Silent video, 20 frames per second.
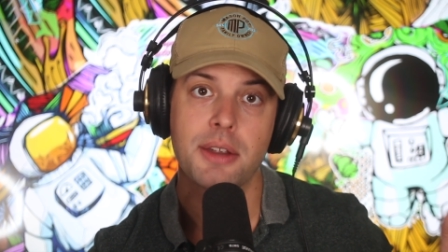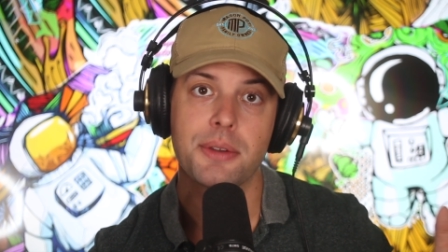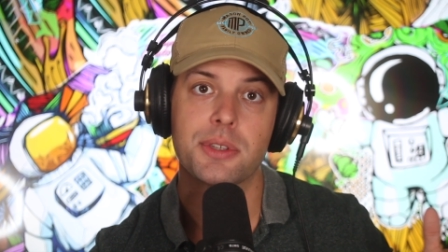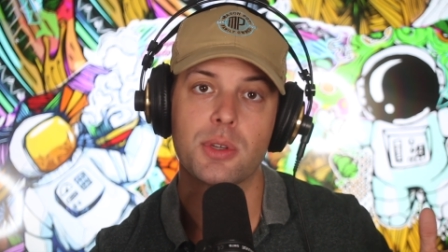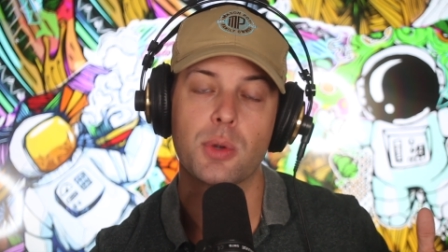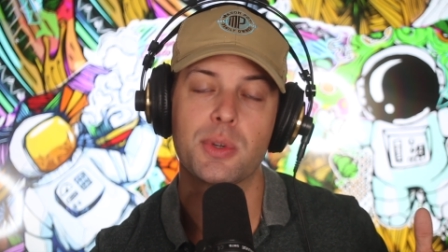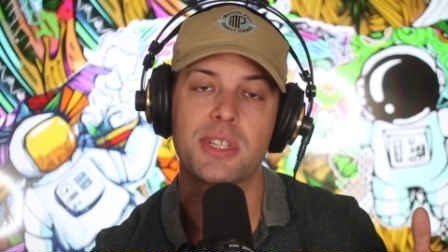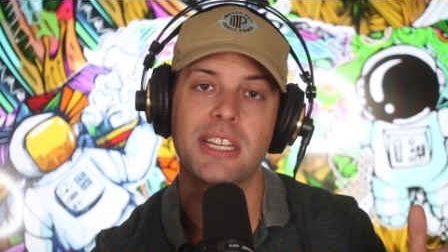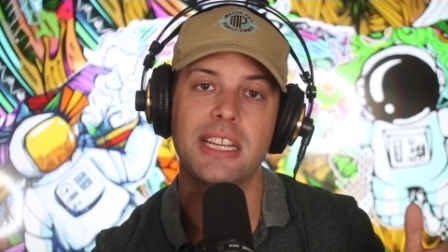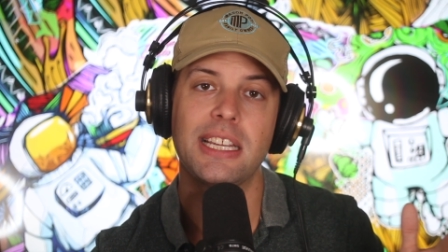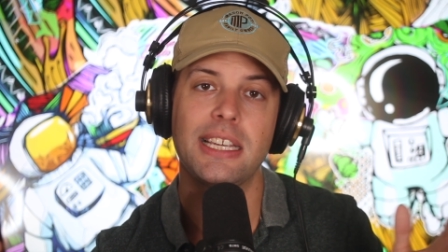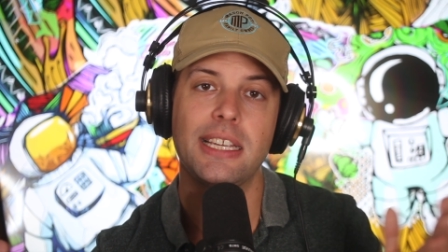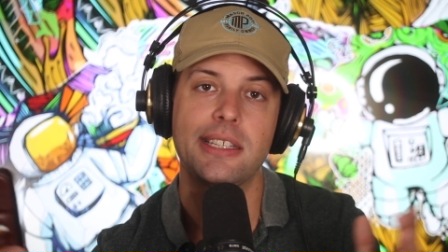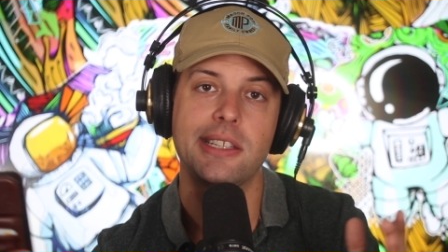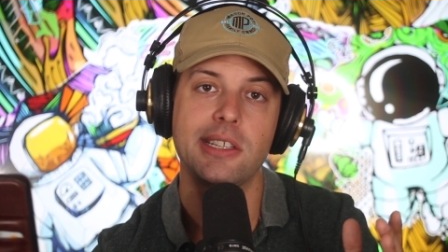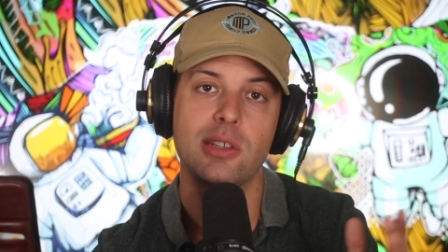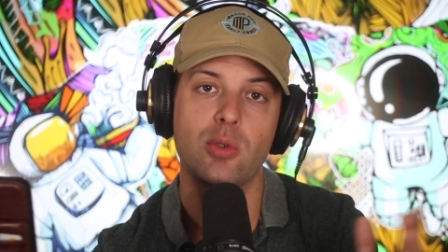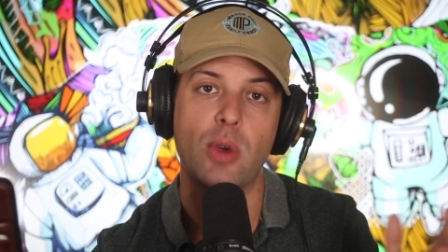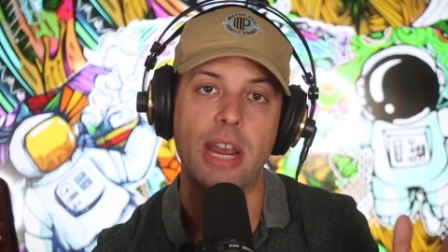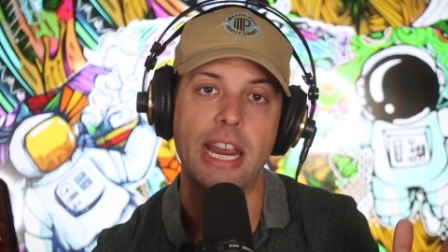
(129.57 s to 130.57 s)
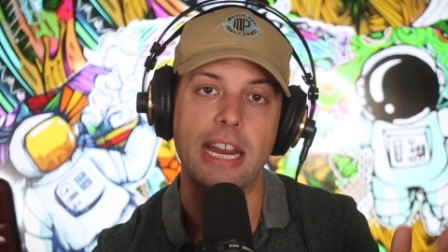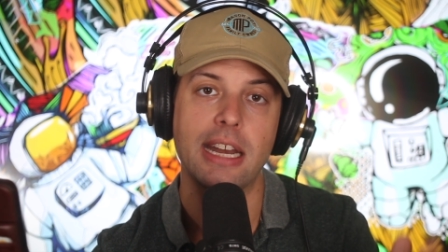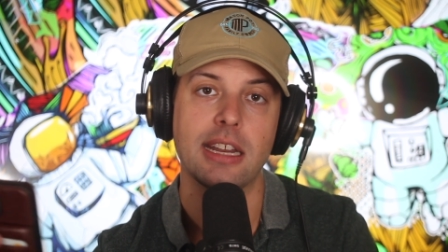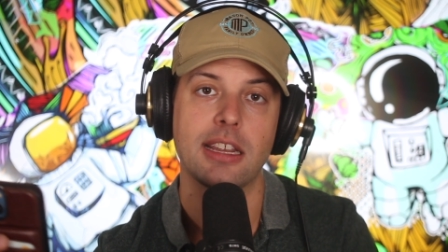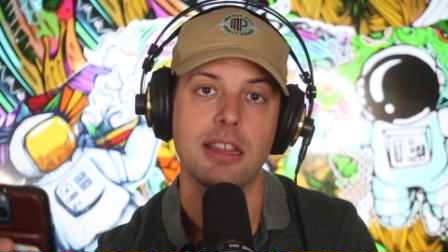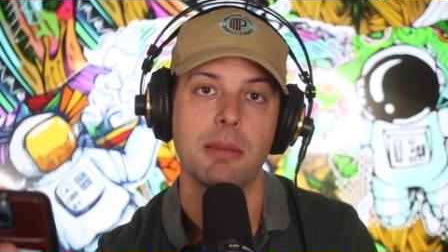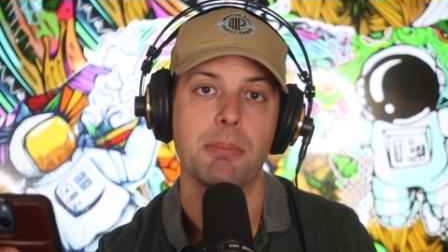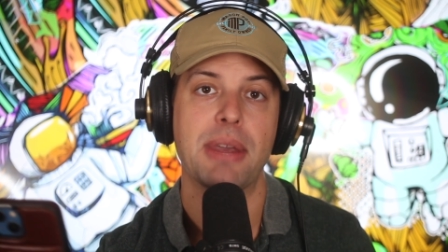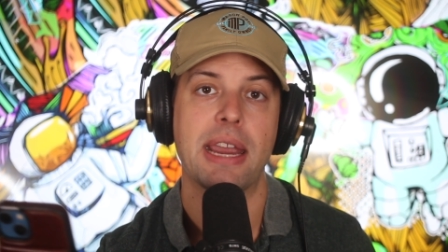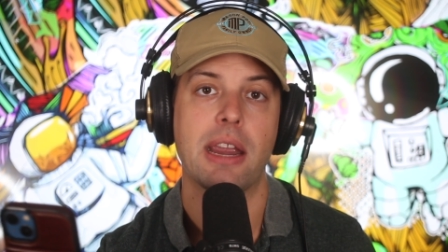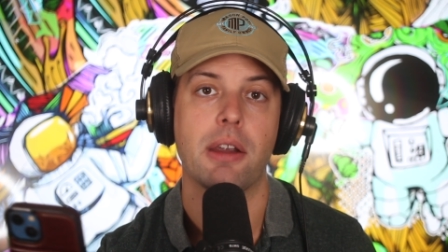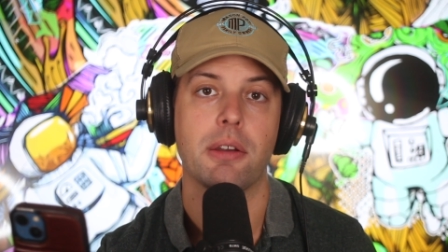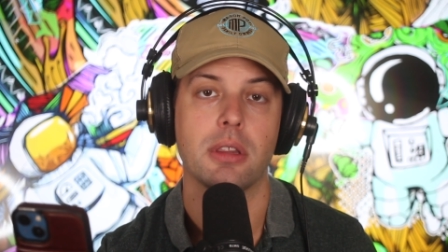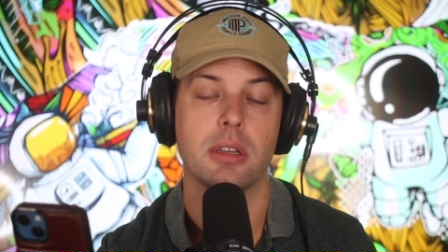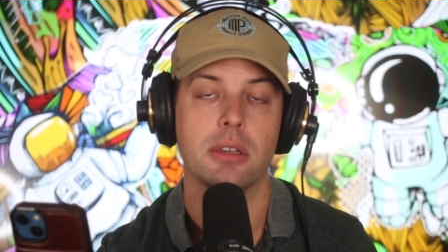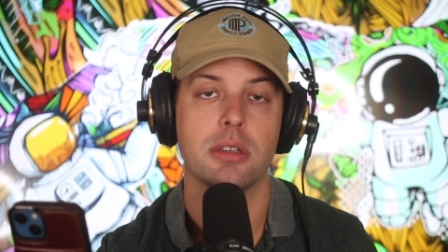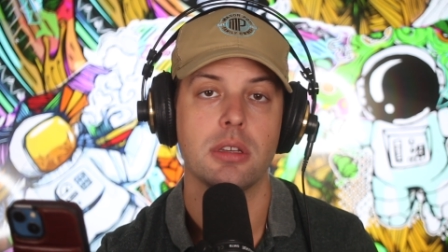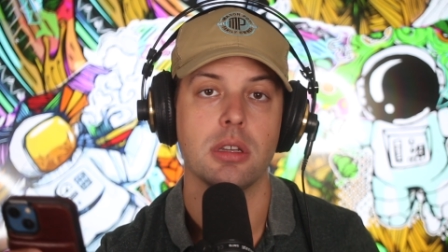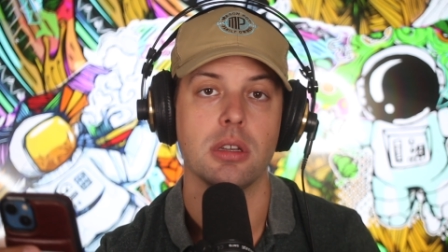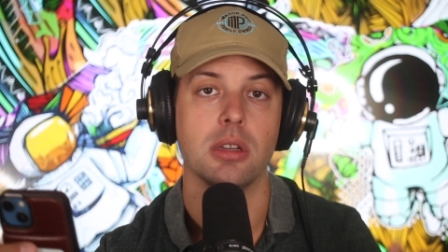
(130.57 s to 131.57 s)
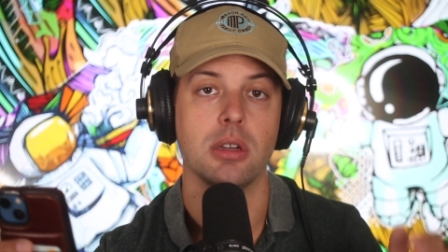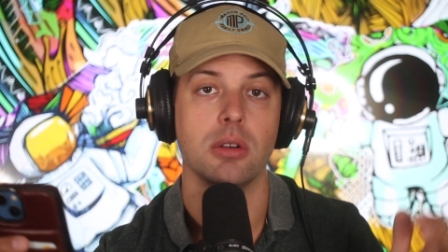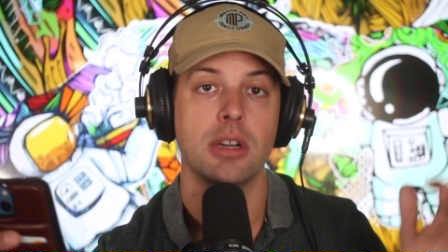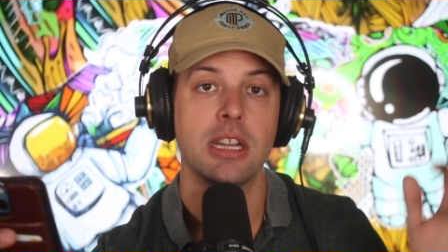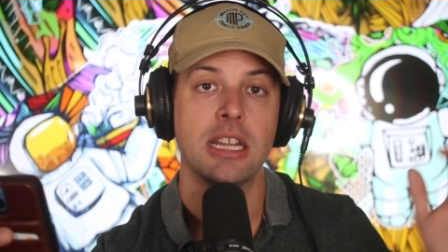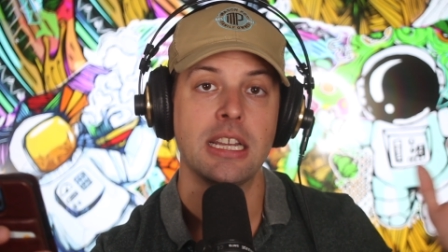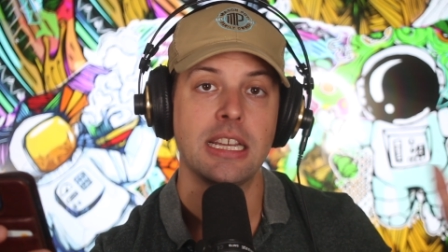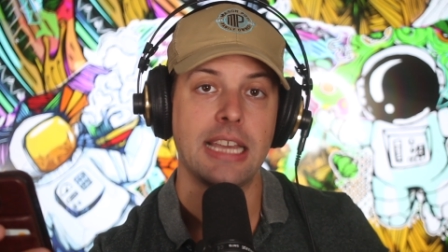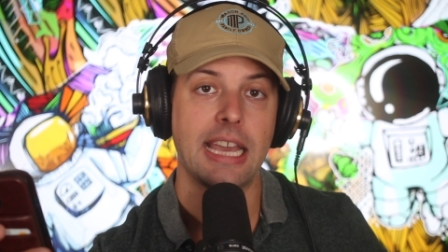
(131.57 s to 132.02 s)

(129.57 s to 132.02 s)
So it's an easy way to compare the two.